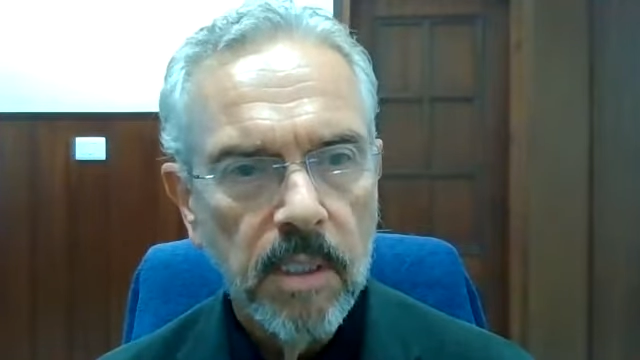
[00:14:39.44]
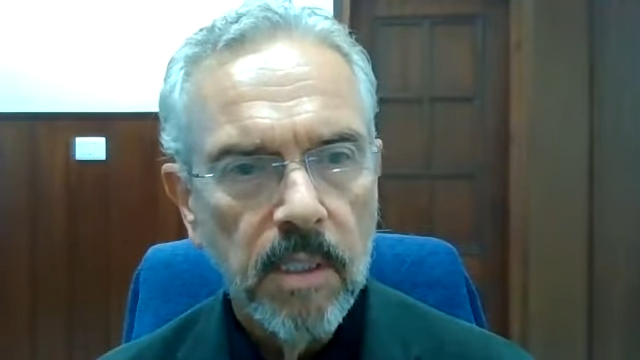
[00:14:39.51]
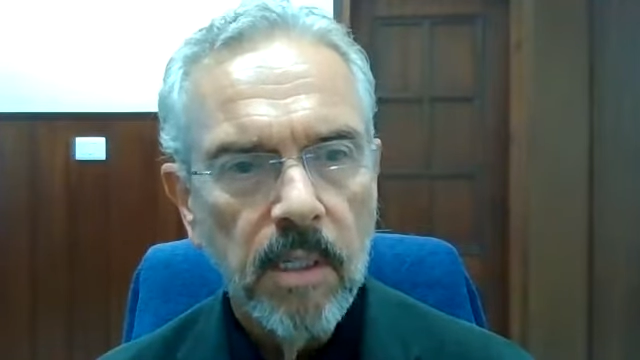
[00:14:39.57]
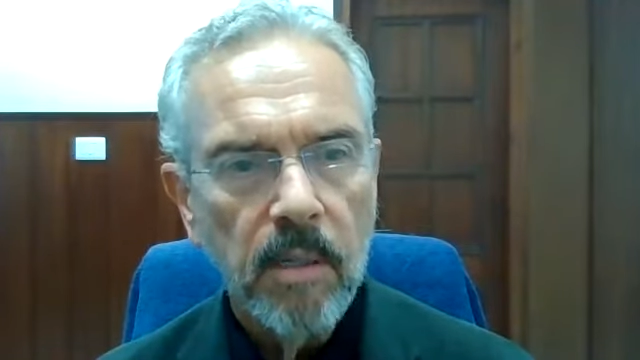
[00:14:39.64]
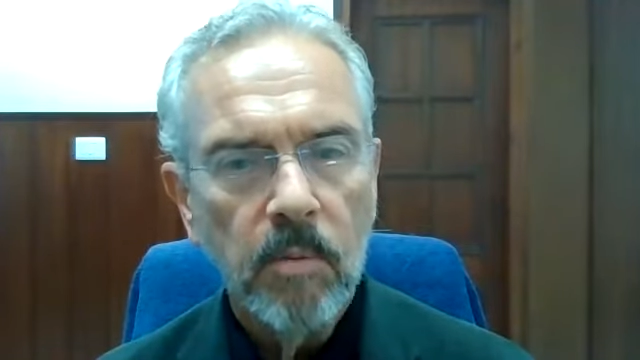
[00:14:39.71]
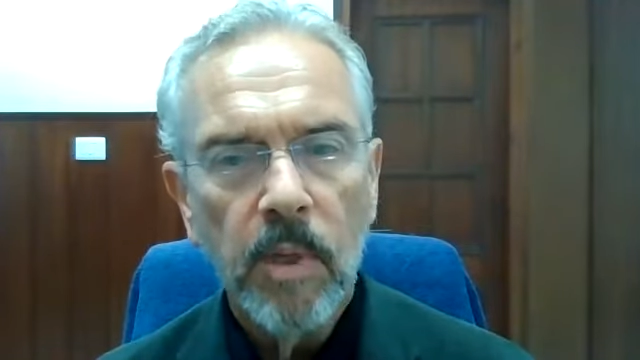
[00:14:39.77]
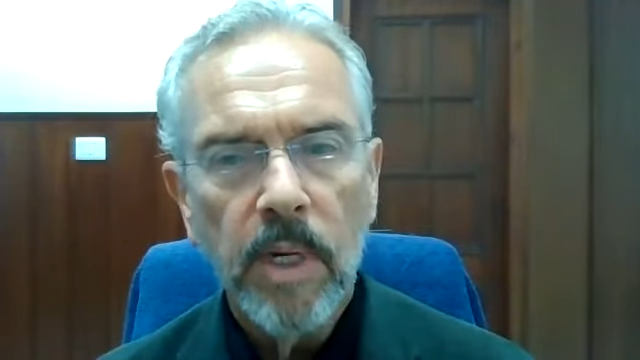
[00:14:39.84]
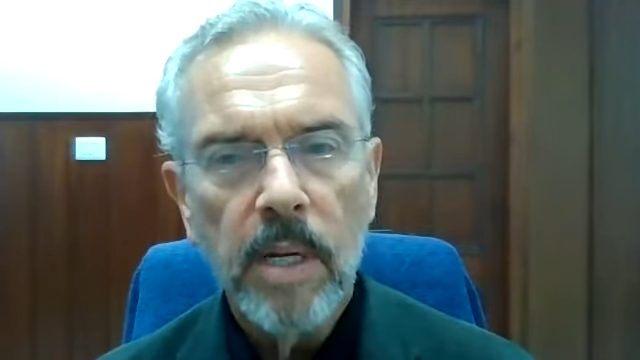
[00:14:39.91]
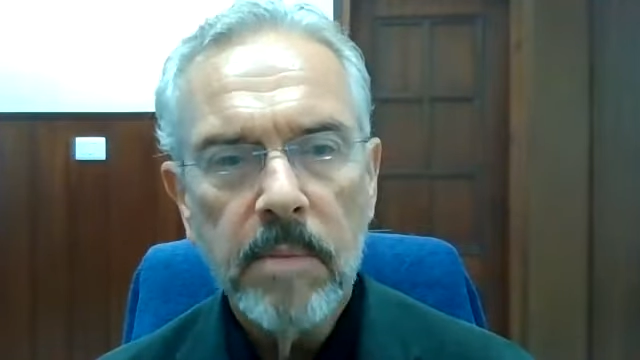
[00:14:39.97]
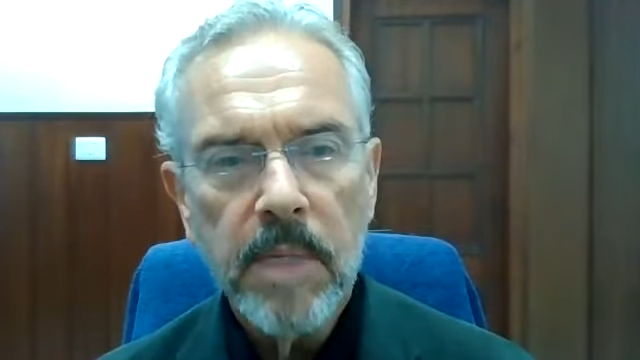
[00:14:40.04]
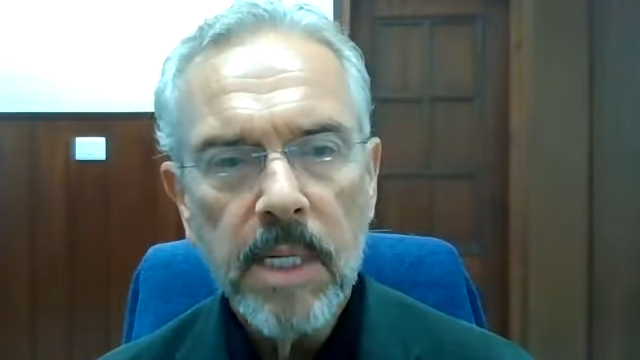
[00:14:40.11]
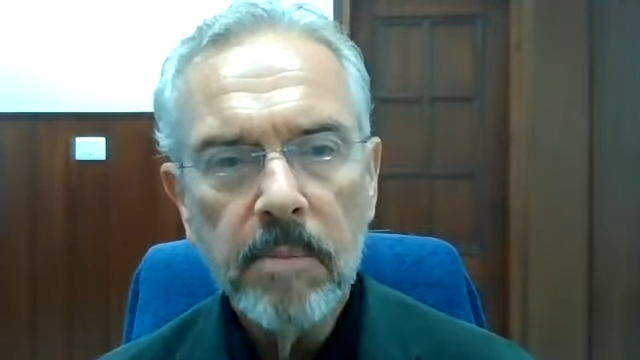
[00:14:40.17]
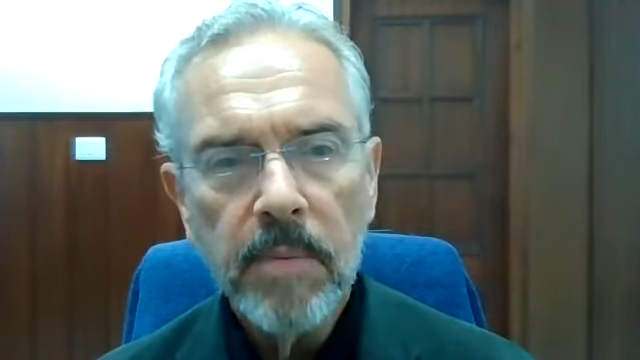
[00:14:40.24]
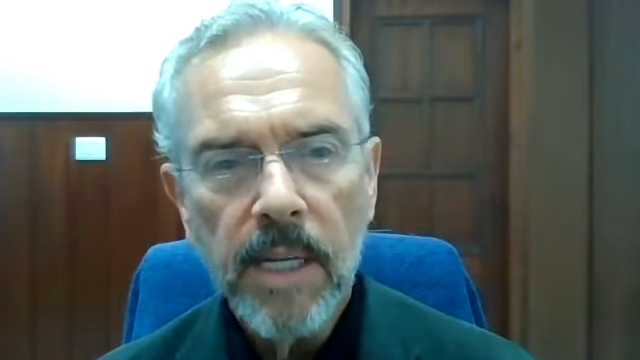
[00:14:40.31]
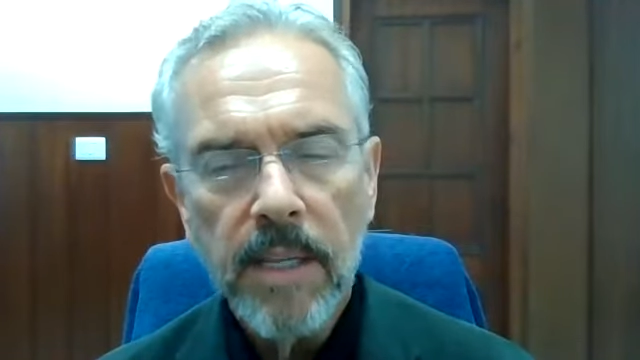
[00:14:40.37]
And what I
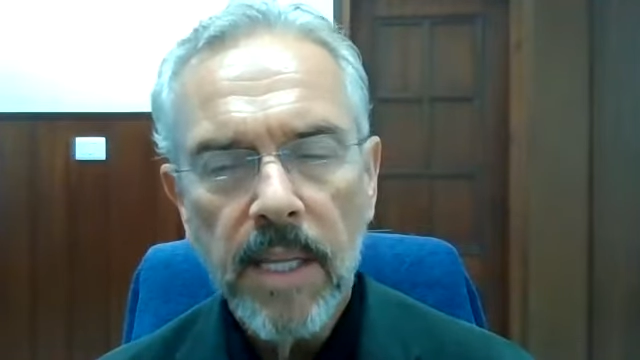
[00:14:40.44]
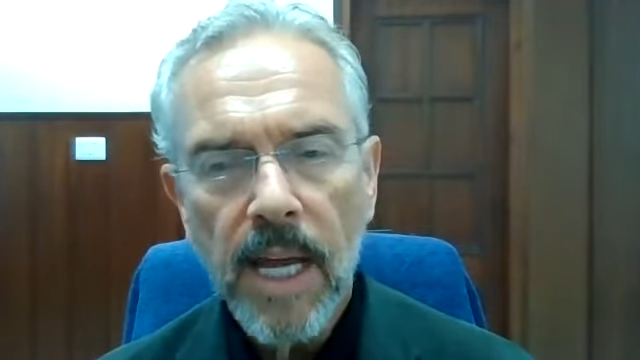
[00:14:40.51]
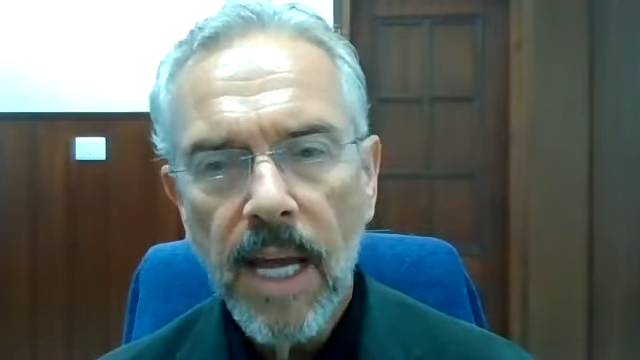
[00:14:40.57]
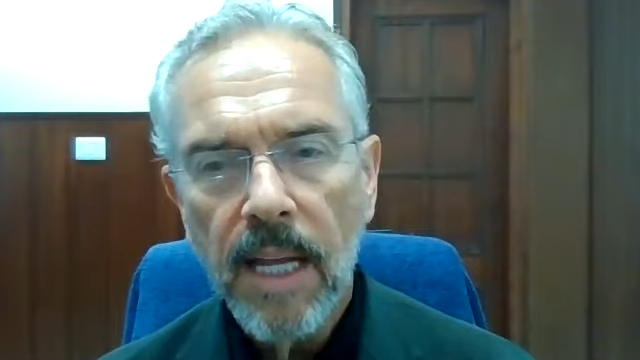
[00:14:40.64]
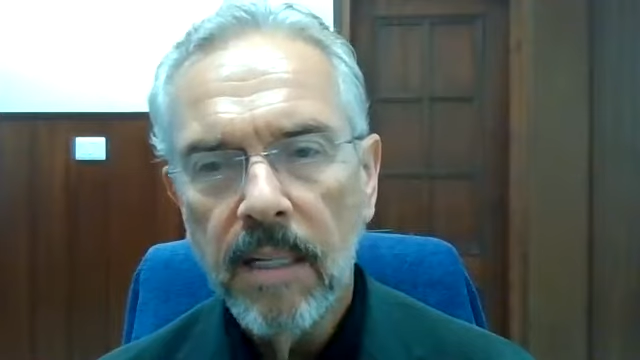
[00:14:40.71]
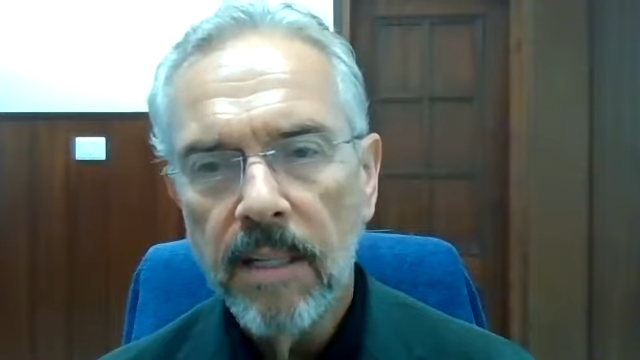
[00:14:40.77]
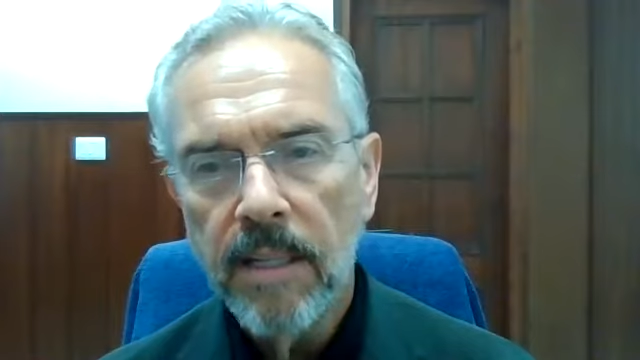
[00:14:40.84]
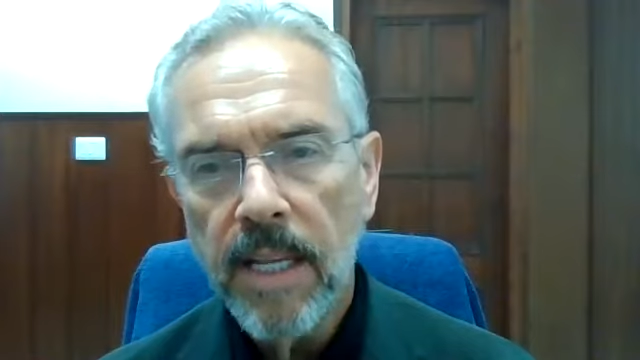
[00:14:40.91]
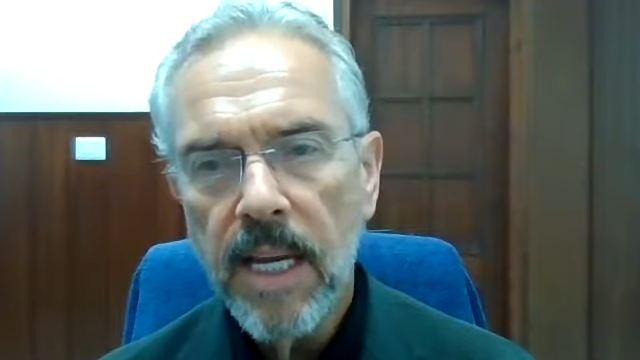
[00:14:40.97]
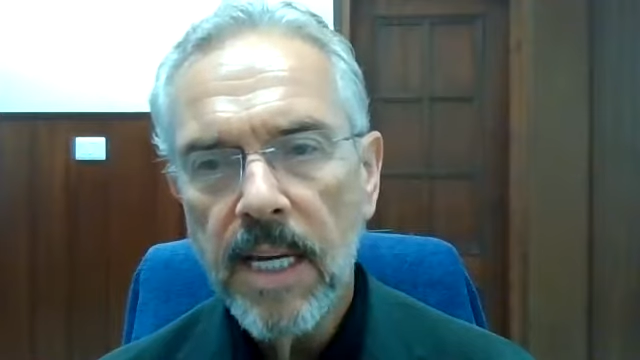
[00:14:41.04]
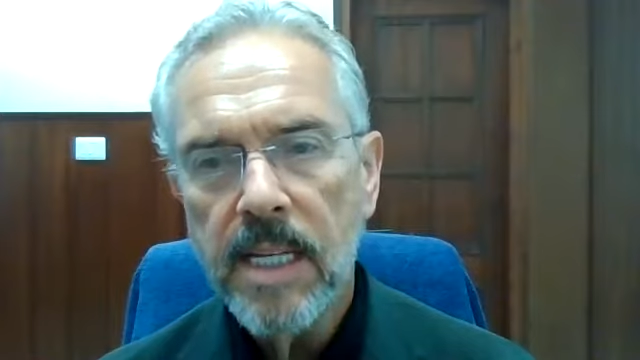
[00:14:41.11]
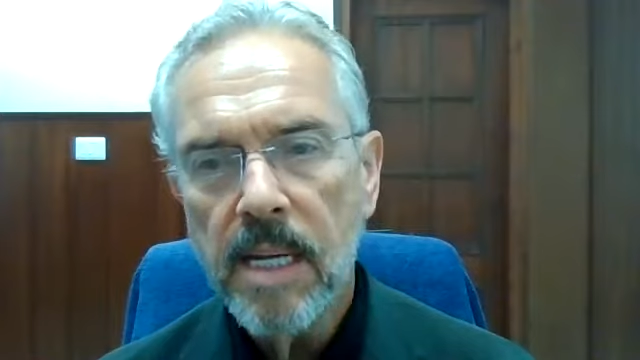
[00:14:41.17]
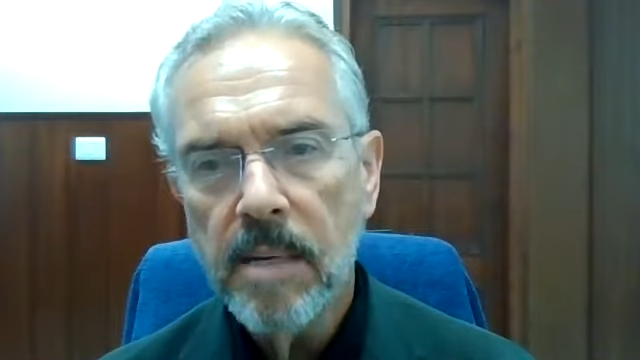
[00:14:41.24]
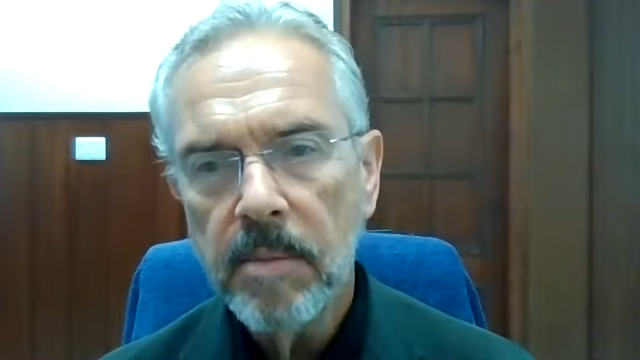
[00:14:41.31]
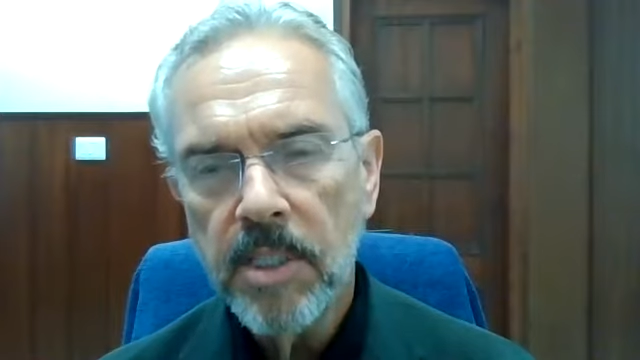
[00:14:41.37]
mean by that, they
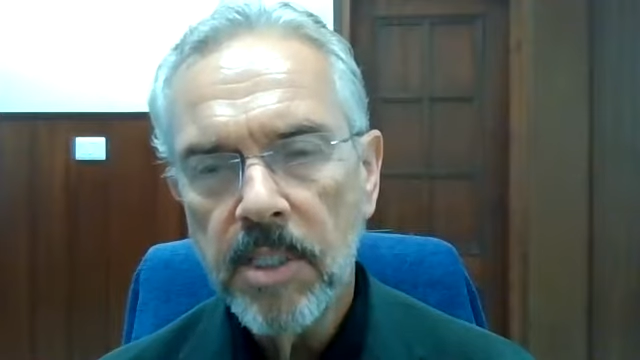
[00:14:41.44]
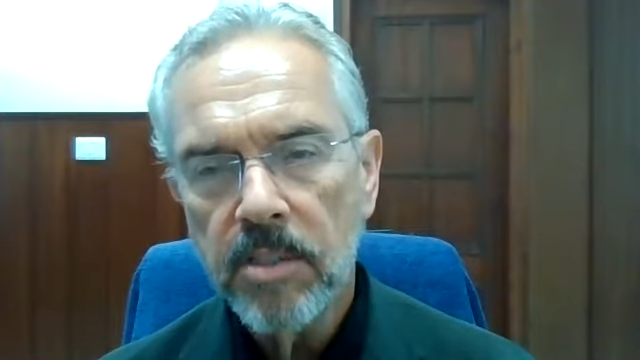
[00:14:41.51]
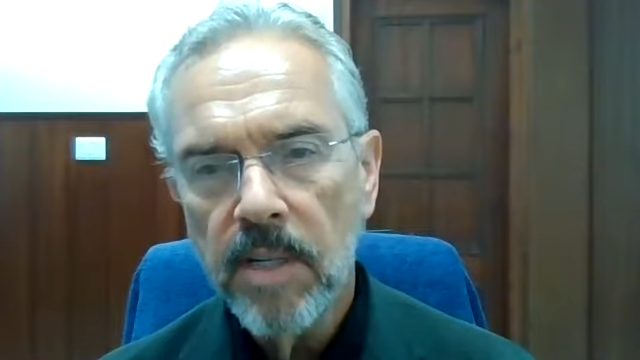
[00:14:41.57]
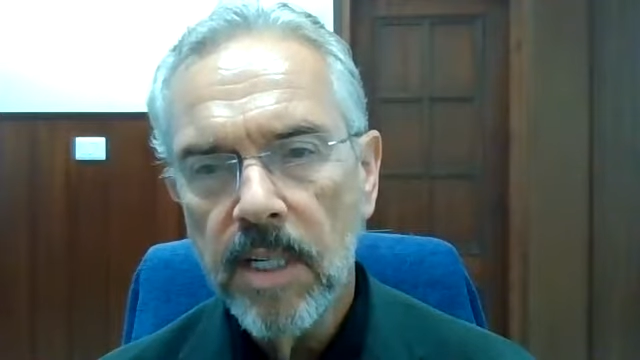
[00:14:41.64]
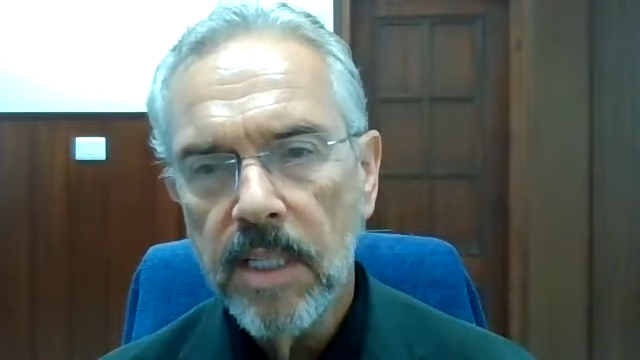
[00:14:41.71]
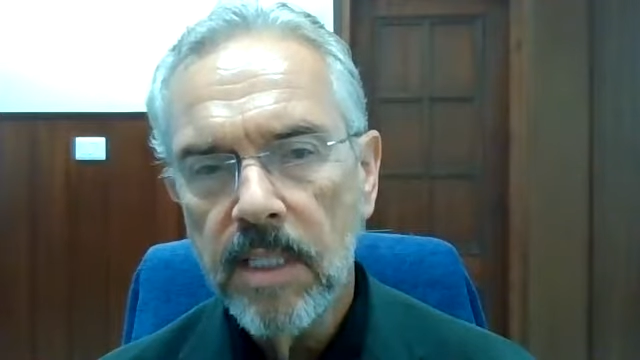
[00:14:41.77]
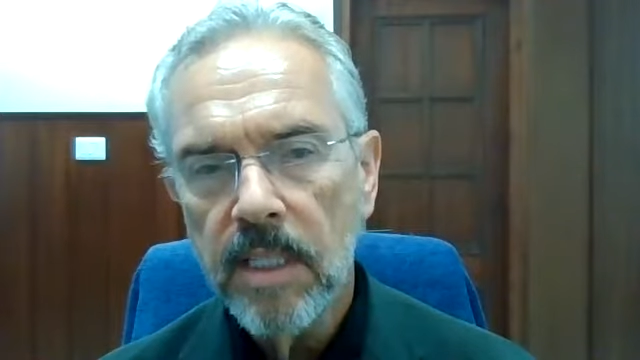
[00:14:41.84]
demonstrated